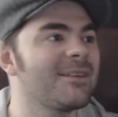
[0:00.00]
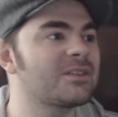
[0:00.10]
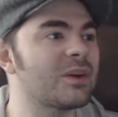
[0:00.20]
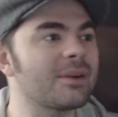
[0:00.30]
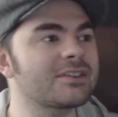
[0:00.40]

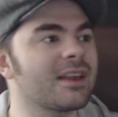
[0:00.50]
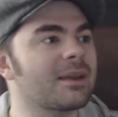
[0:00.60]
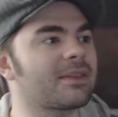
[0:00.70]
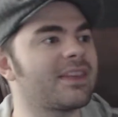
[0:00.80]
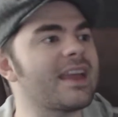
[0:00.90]
So much, like,
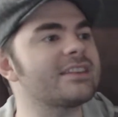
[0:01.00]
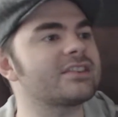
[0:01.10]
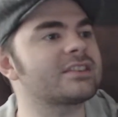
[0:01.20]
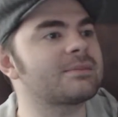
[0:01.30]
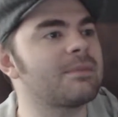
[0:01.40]
things
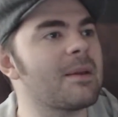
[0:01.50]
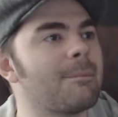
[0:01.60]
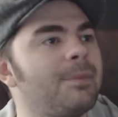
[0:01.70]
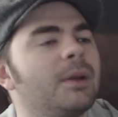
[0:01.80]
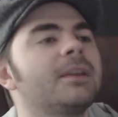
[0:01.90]
just
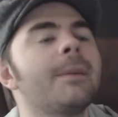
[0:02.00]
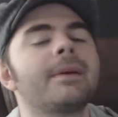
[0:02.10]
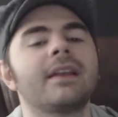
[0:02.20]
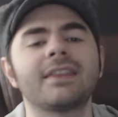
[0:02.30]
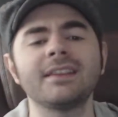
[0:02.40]
being built up,
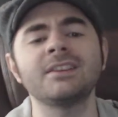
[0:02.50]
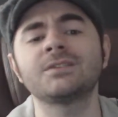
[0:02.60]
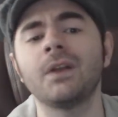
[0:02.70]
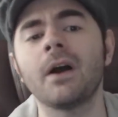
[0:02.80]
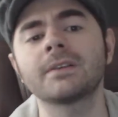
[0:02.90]
and I think these
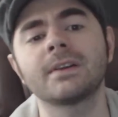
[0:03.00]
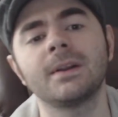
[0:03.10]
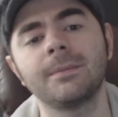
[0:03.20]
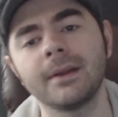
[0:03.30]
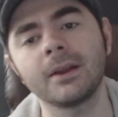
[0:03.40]
vlogs are going
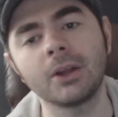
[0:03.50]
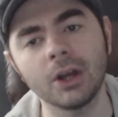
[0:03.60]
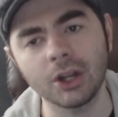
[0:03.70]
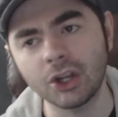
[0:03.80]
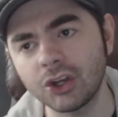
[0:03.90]
to be
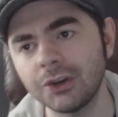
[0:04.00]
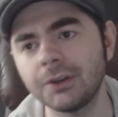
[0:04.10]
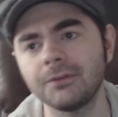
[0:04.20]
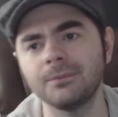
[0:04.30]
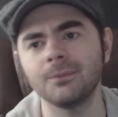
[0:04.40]
a
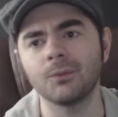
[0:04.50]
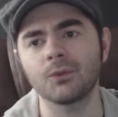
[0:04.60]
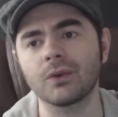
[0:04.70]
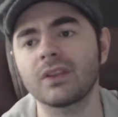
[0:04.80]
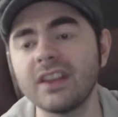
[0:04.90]
good
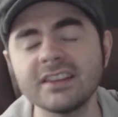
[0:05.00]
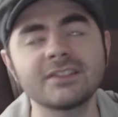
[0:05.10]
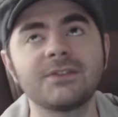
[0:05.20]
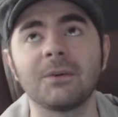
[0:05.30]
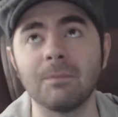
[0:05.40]

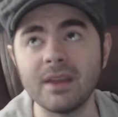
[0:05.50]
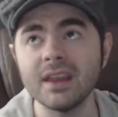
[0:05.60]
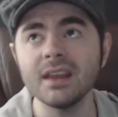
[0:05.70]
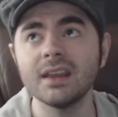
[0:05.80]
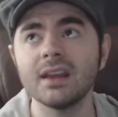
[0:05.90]
release for
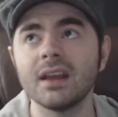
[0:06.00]
me,